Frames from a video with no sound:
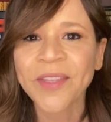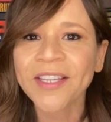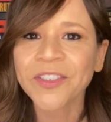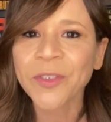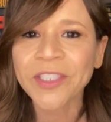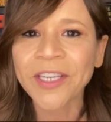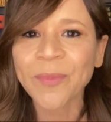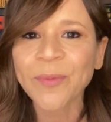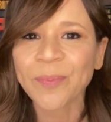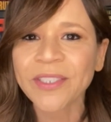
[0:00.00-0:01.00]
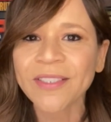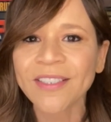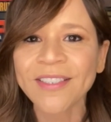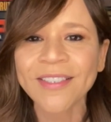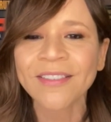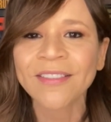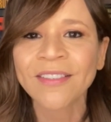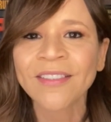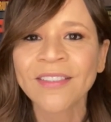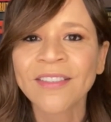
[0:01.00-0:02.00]
entertainment business,
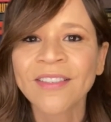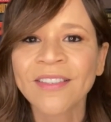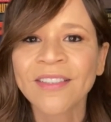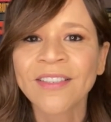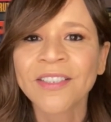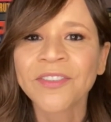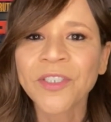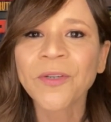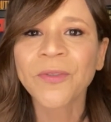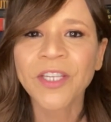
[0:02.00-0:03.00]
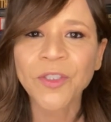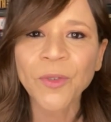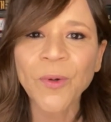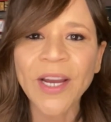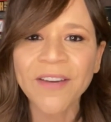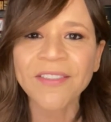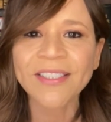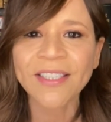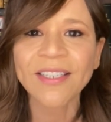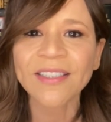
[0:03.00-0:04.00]
know that you have a
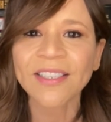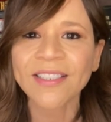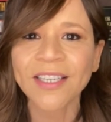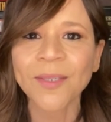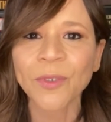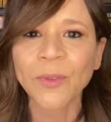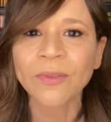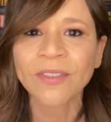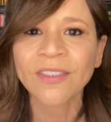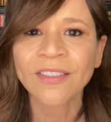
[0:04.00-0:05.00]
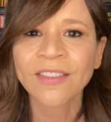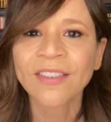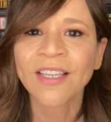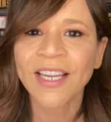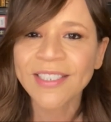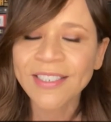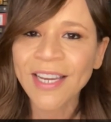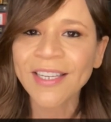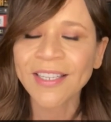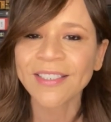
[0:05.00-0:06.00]
seat at the table and
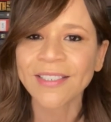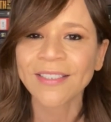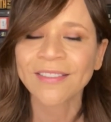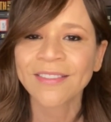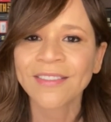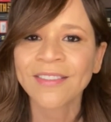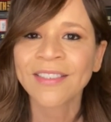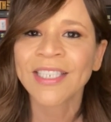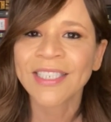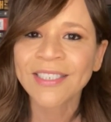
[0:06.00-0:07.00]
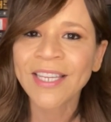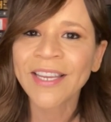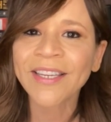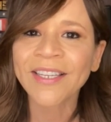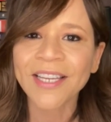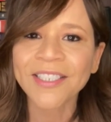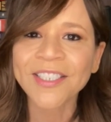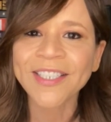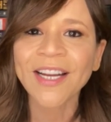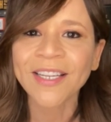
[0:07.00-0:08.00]
take it. Take it and
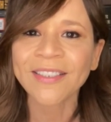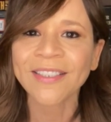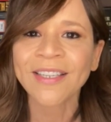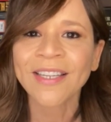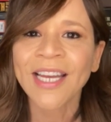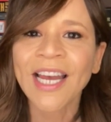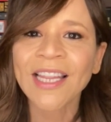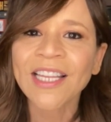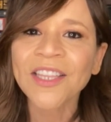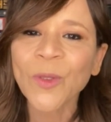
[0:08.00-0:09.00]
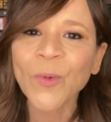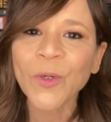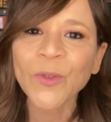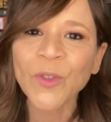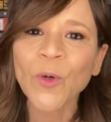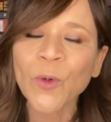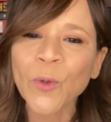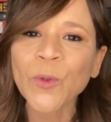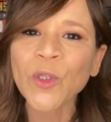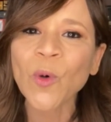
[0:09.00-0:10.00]
shine and let the world know
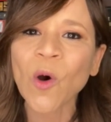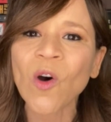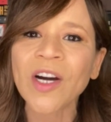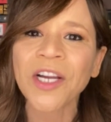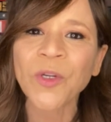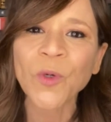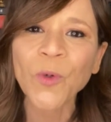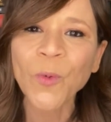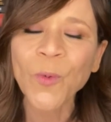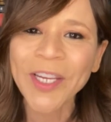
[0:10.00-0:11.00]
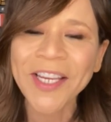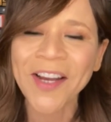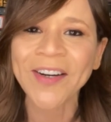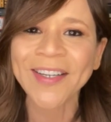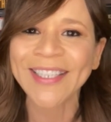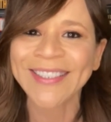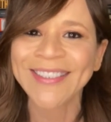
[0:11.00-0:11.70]
who you are and who we are.